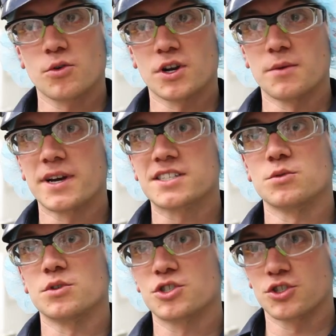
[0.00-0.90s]
We're gonna mix
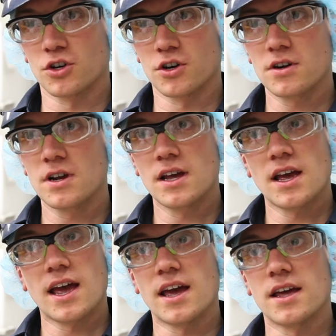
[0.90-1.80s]
it with sugar
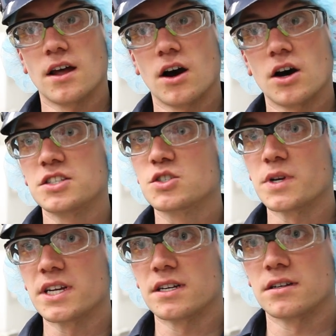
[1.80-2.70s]
and
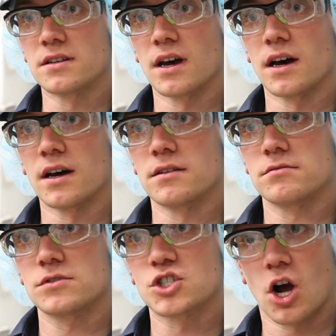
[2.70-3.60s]
unsweetened uh,
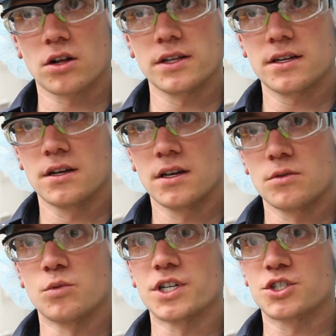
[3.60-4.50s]
chocolate
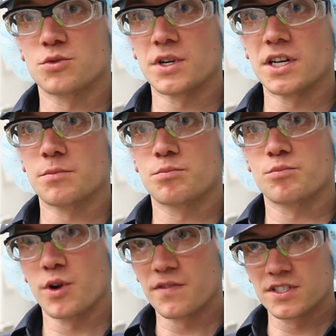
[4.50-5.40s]
which we
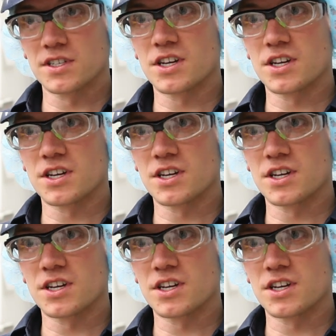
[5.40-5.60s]
previously